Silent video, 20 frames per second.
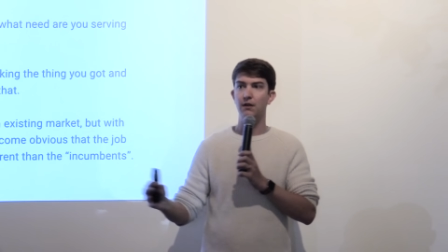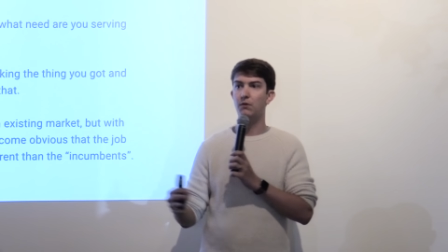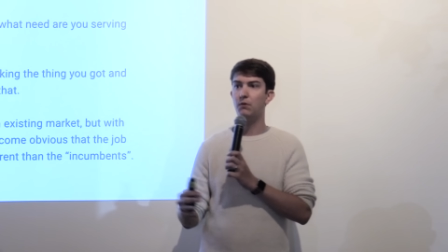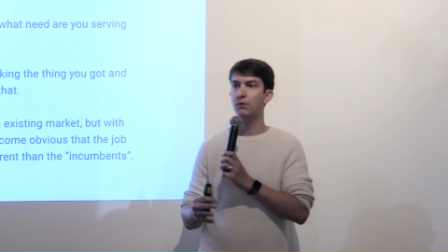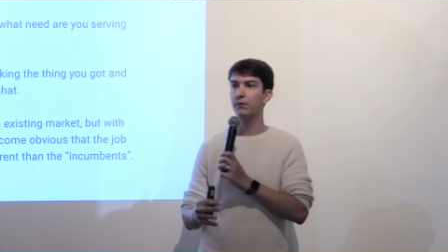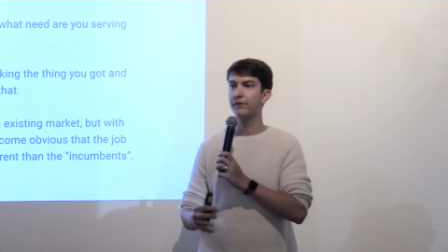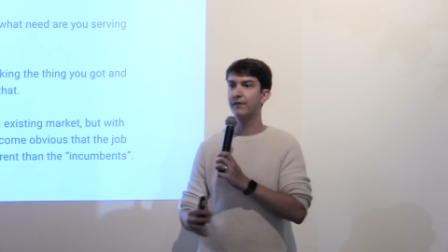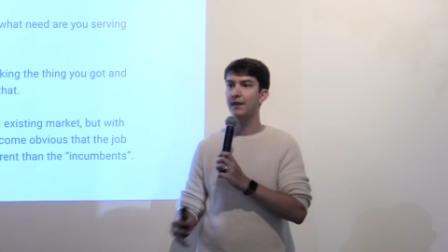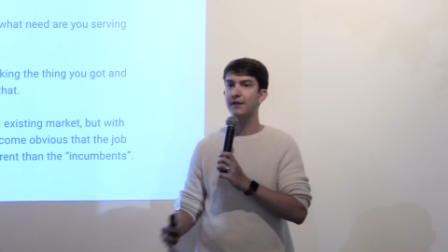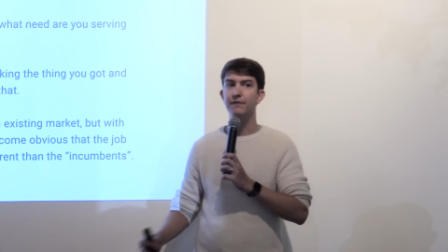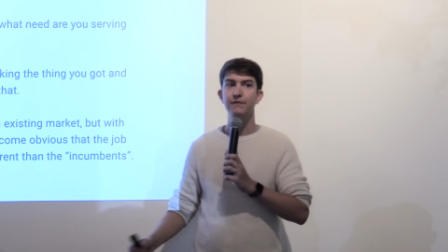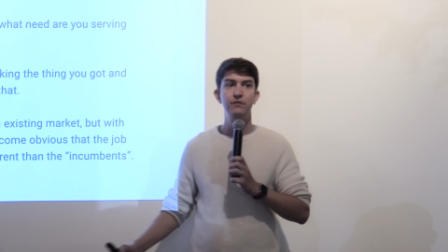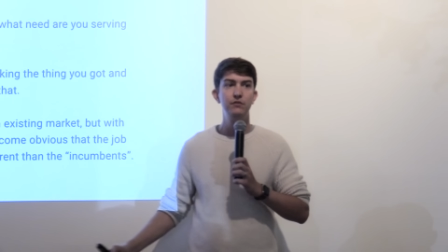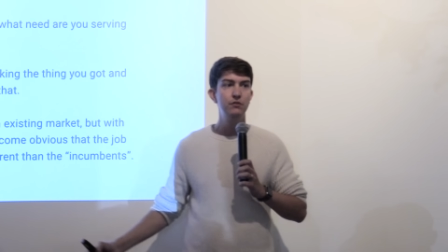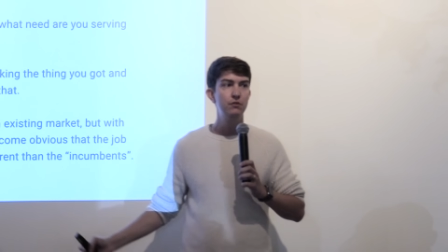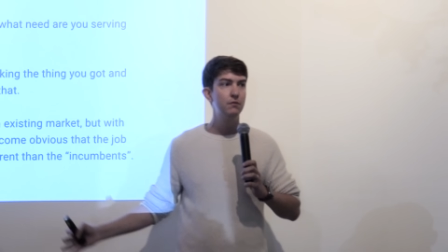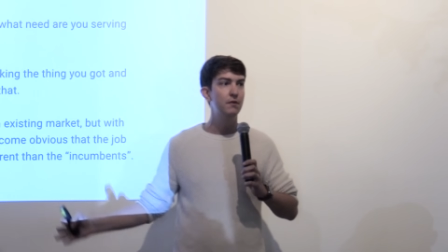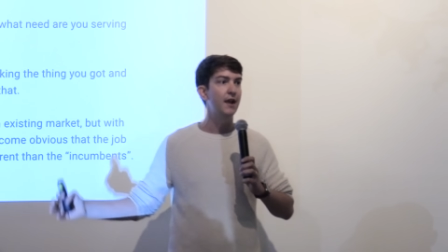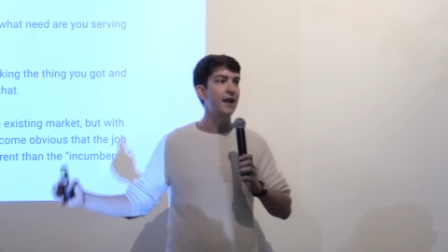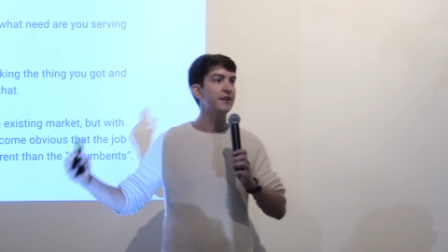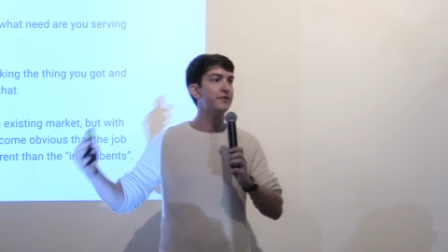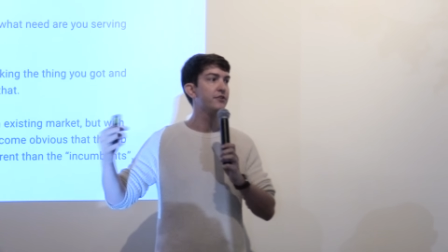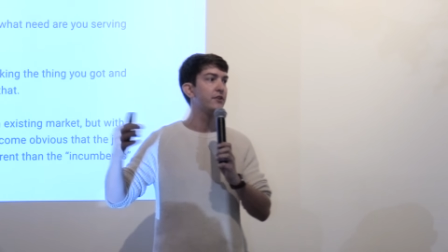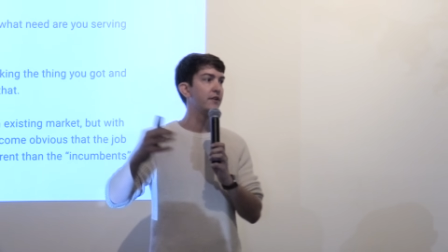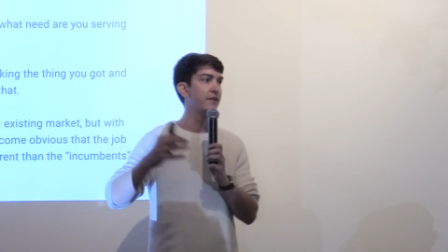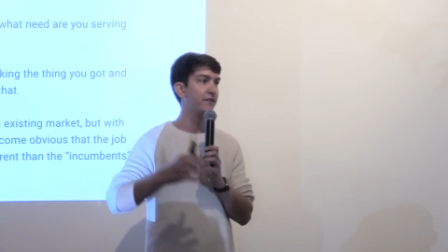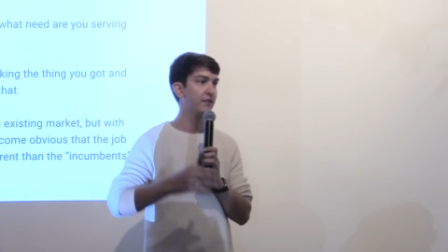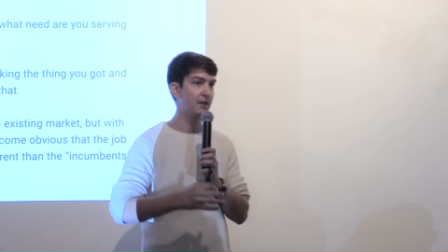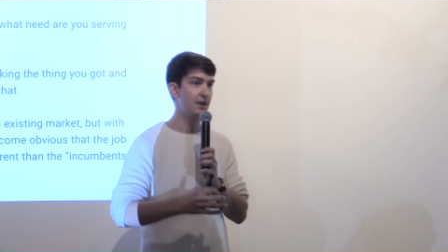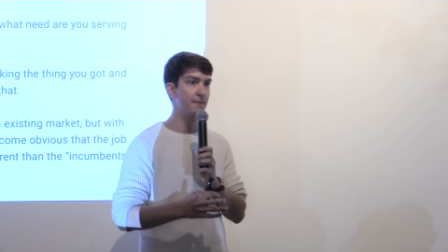a whole set of new
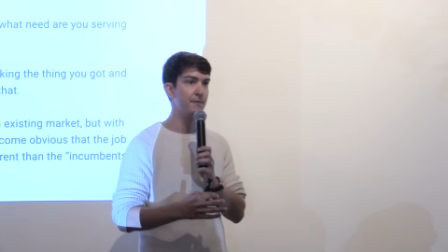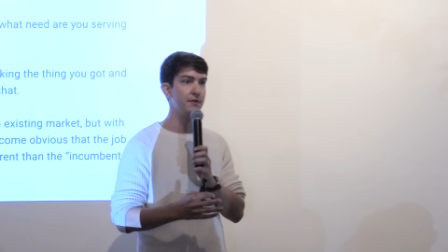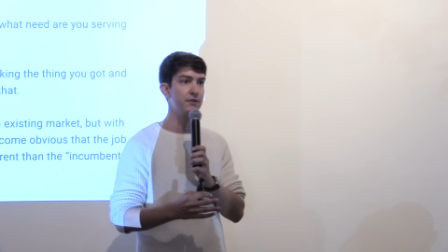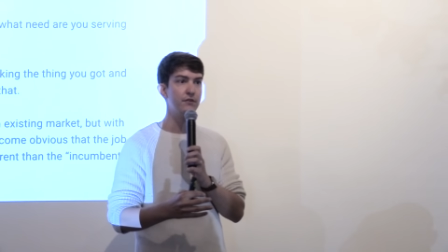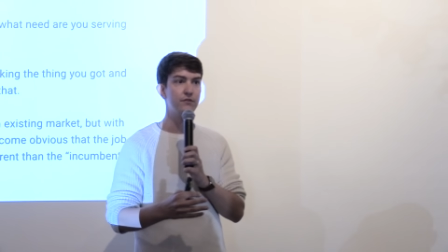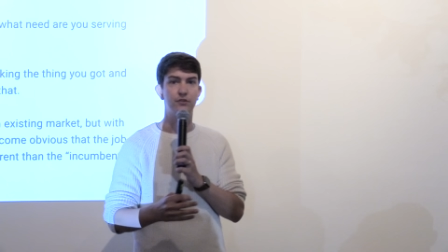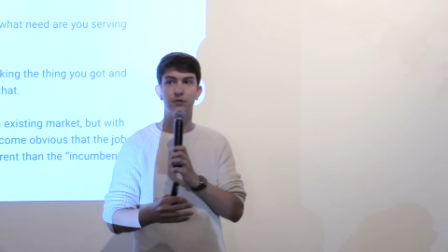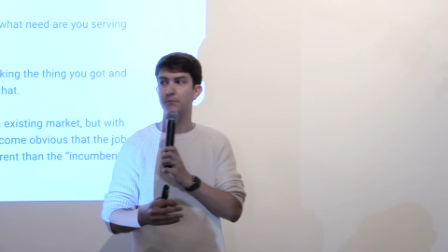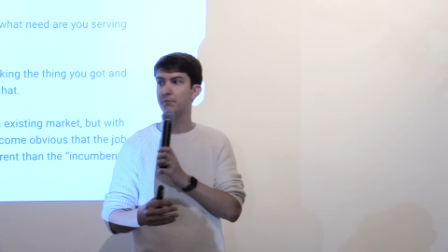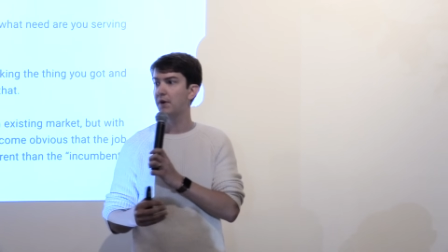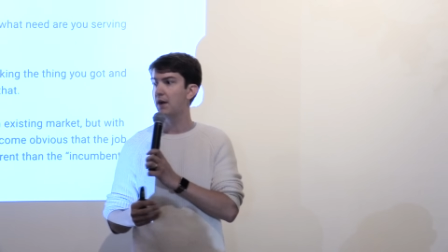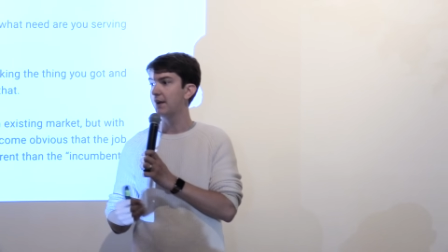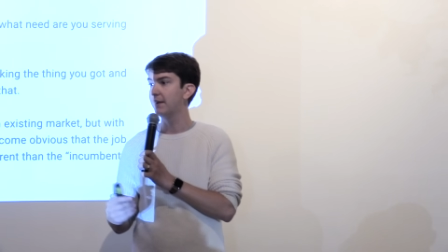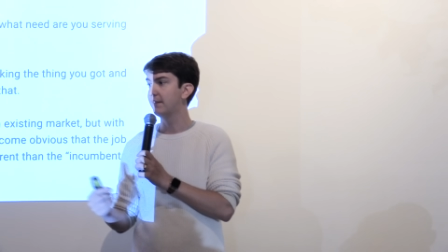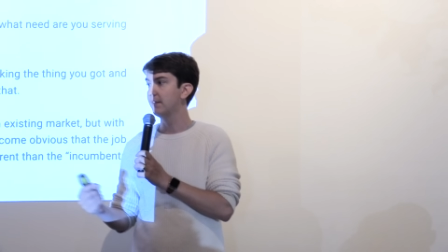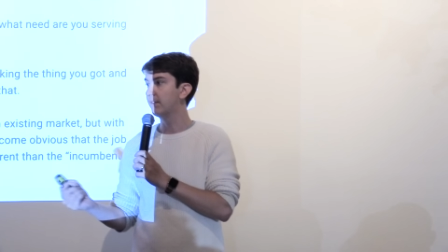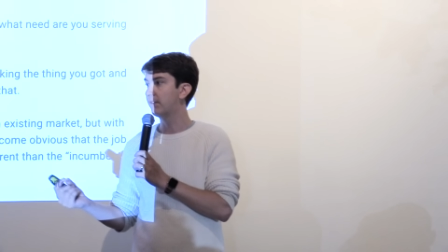entrants to come and use your product.